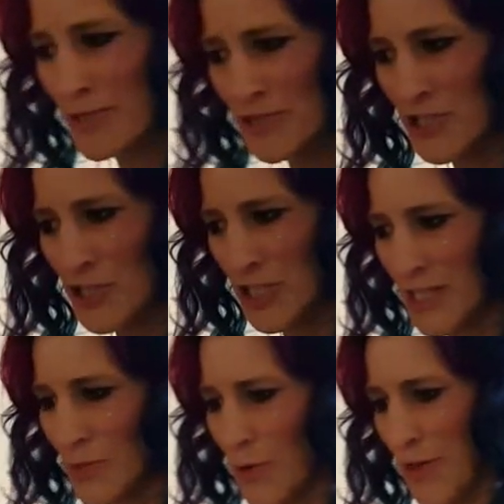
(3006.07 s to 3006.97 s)

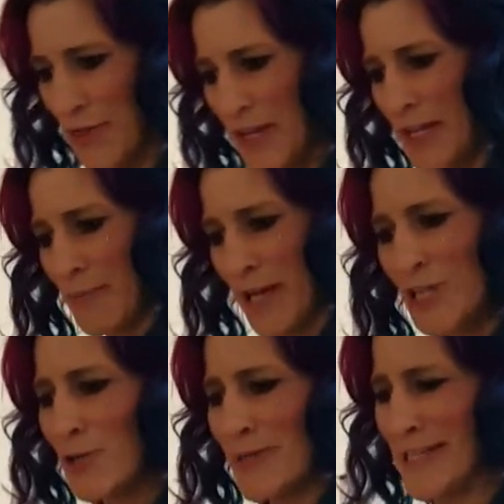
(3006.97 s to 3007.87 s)
position or thing am
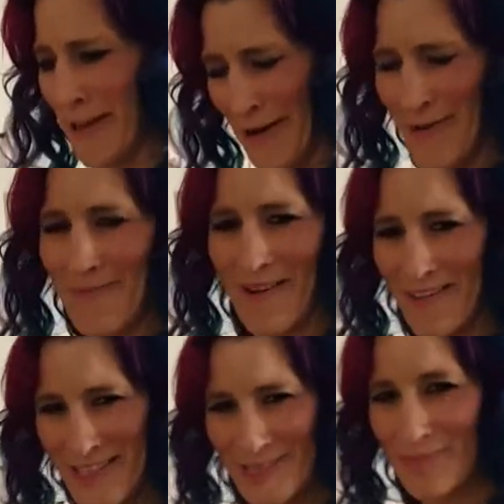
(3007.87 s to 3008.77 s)
I going to become
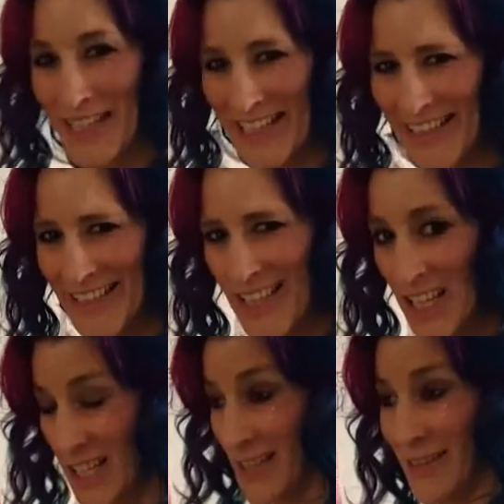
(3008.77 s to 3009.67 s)
on this planet
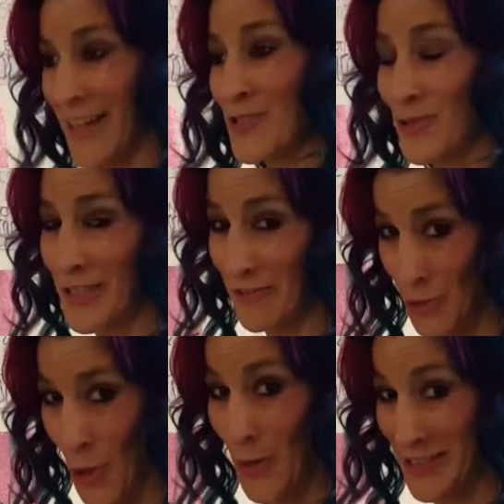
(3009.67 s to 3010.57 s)
that I don't
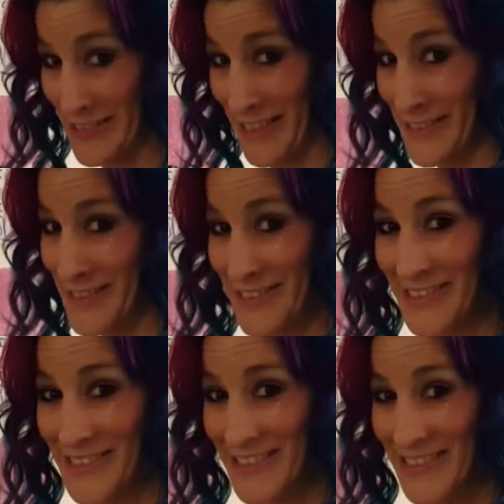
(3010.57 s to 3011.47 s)
even know exists?
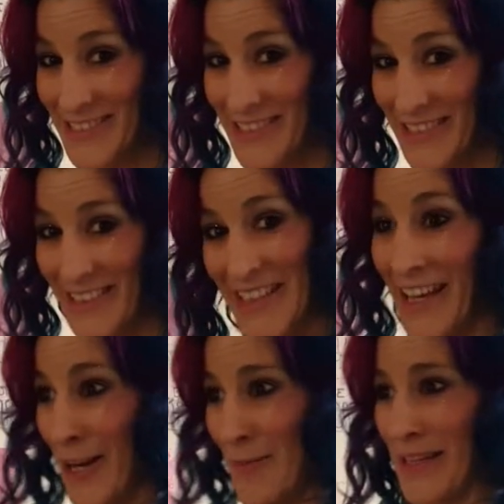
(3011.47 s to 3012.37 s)

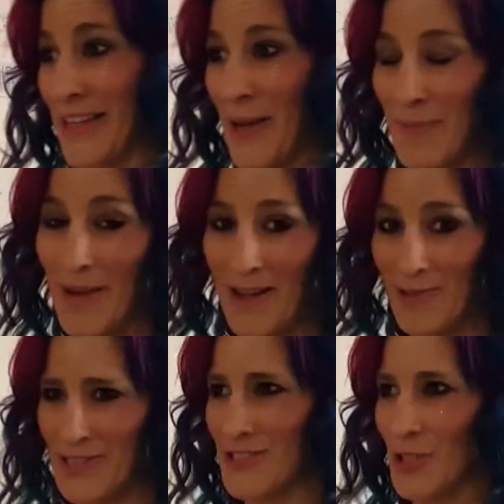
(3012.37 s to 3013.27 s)
And I mean, I
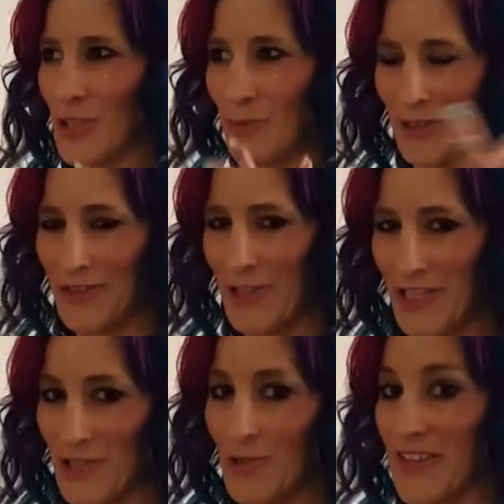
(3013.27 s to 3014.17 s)
was 31,
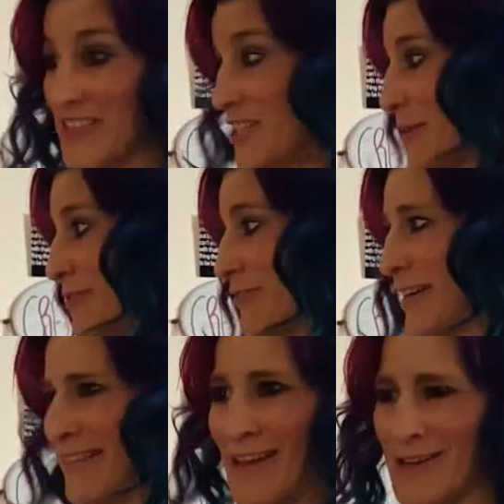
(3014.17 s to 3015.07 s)
32 at the time of
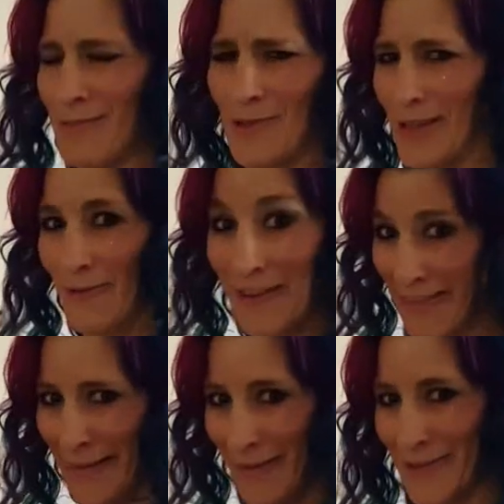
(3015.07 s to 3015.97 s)
writing that, and I'm going, what
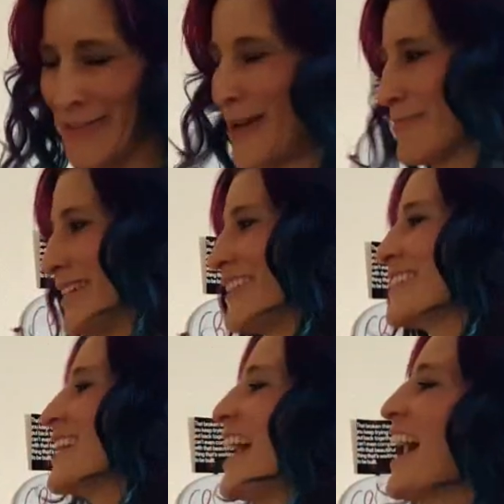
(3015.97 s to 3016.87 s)
in the hell could that be?
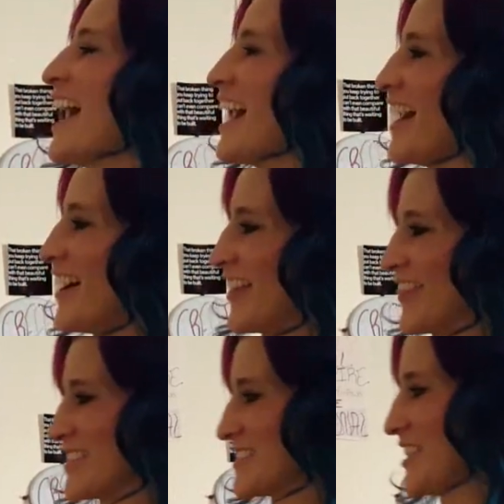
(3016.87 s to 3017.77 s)

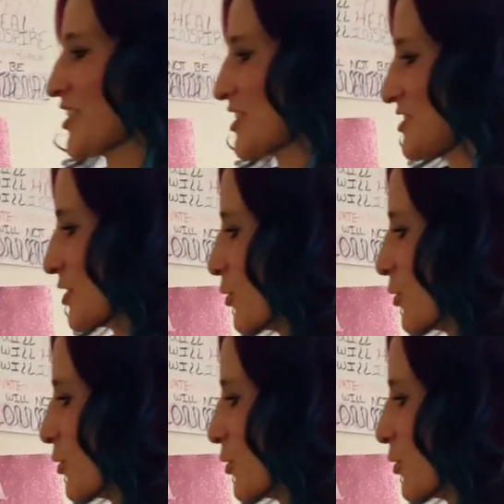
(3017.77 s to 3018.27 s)
This here is